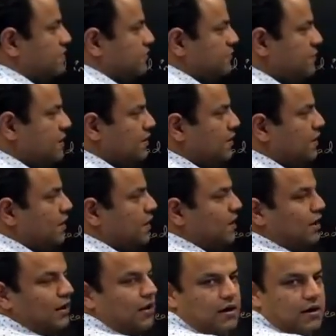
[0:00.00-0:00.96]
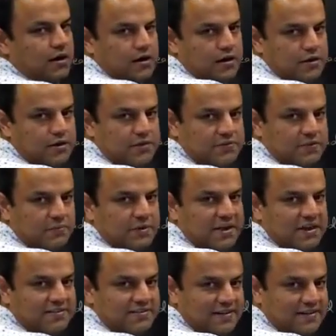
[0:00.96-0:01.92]
this mean?
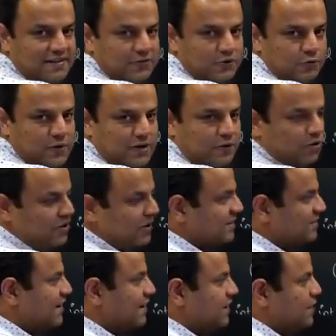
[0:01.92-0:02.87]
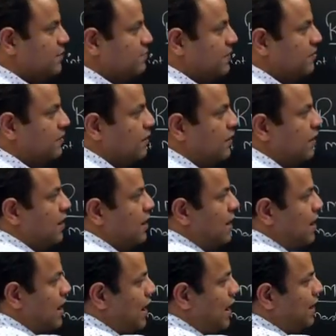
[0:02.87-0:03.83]
Somebody has sent us 1 on the SID pin.
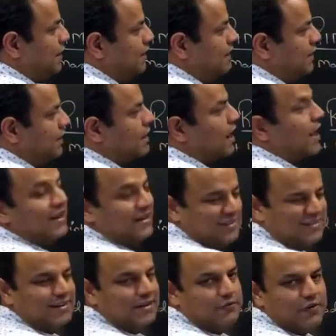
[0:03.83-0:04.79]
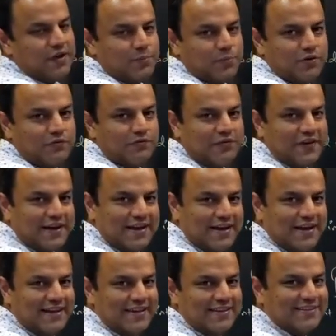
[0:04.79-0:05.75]
INT RST
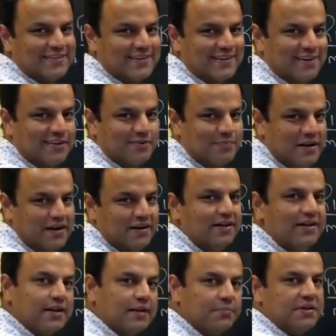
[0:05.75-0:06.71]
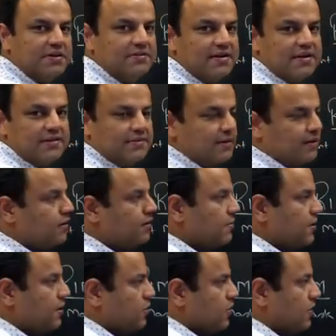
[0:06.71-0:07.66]
5.5 is pending, that means it has occurred
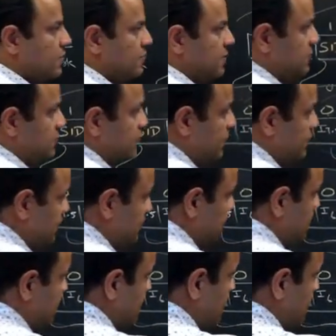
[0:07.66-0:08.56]
but not yet been serviced.